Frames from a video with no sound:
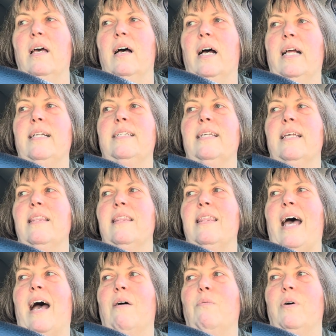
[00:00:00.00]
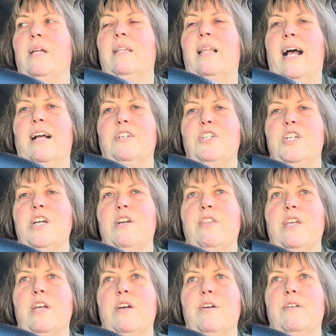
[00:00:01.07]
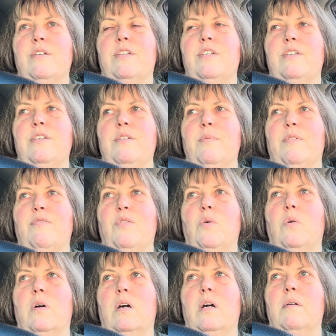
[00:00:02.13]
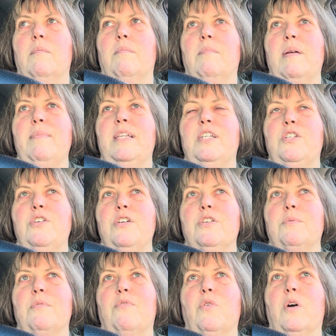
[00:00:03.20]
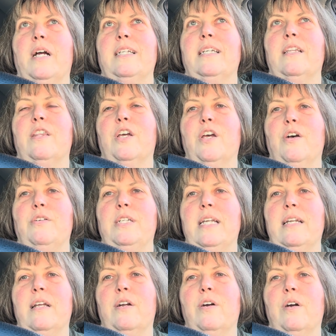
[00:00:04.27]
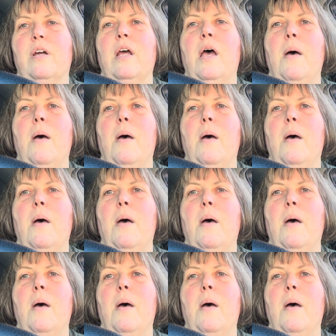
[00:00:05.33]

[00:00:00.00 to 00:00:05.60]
I did that one last year, the year before, maybe the 2 years before, I did the Cozy Knitter.